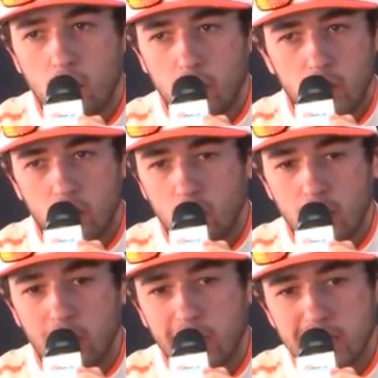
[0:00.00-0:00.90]
You
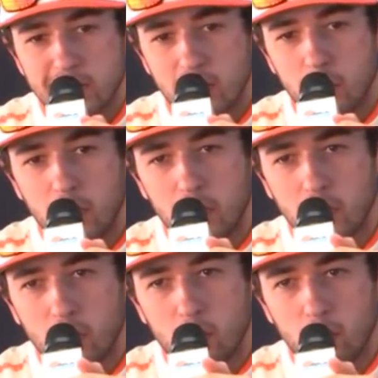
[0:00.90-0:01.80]
know, like I said a minute
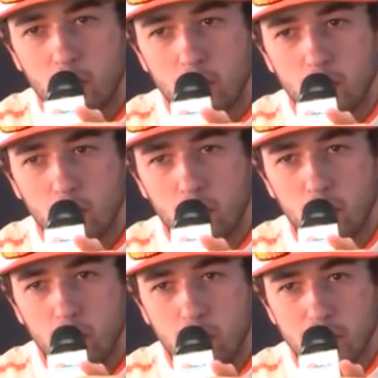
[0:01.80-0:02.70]
ago,
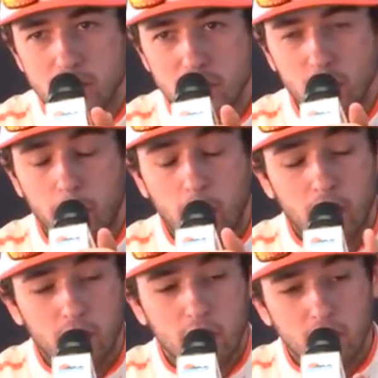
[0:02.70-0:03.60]
we're still a part
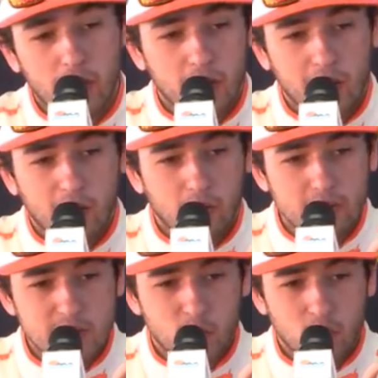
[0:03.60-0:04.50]
of it right now, and
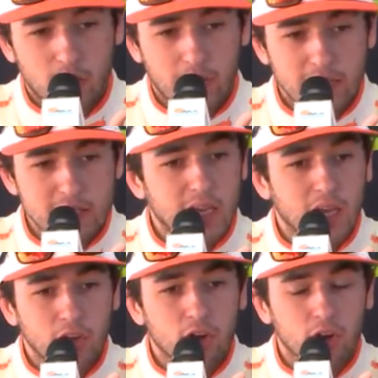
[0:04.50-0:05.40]
that's more than I could
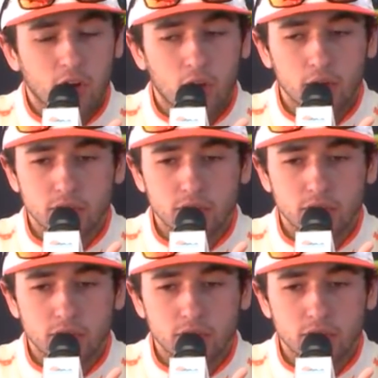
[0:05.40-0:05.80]
say a year ago.